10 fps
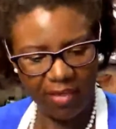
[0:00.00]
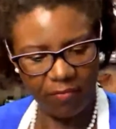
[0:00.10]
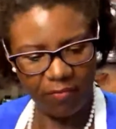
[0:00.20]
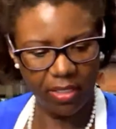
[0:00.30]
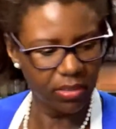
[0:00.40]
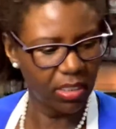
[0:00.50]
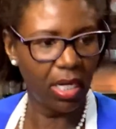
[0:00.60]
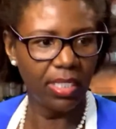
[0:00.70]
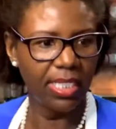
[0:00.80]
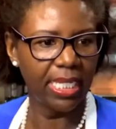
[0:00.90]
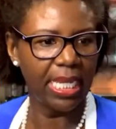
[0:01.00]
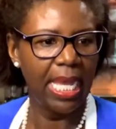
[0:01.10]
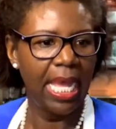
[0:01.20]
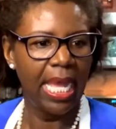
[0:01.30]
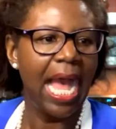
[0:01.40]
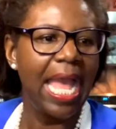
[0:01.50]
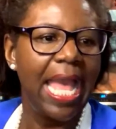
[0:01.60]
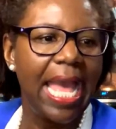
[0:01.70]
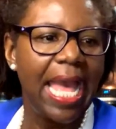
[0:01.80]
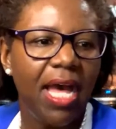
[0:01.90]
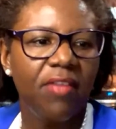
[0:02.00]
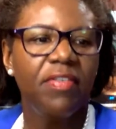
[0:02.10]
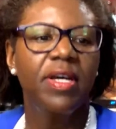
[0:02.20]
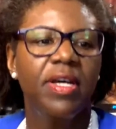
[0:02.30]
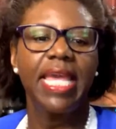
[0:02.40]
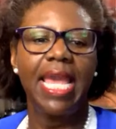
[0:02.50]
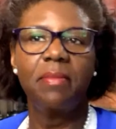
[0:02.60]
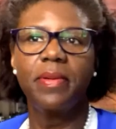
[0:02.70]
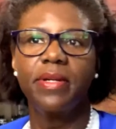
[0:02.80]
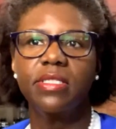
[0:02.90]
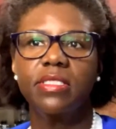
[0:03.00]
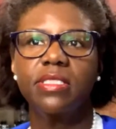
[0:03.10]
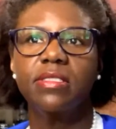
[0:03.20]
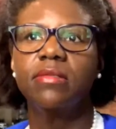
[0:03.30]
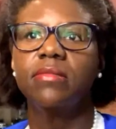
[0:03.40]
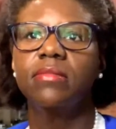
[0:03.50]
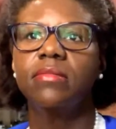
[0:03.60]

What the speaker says: have pickled garlic. I have capers.